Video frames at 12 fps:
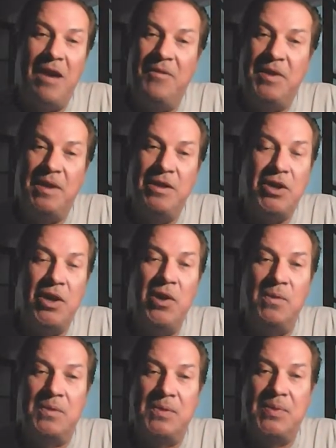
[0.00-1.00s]
done
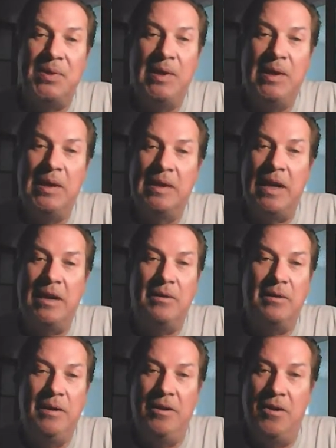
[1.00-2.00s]
shows like,
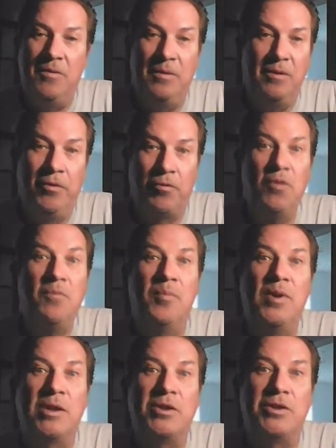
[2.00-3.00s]
group
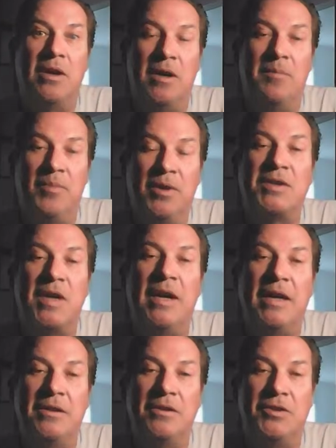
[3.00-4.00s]
book
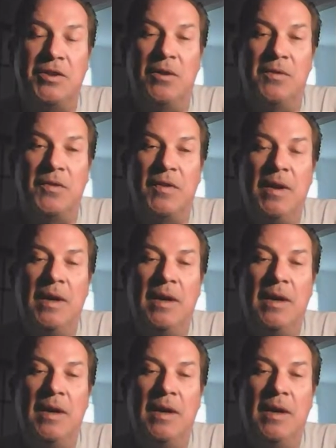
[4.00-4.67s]
signing shows,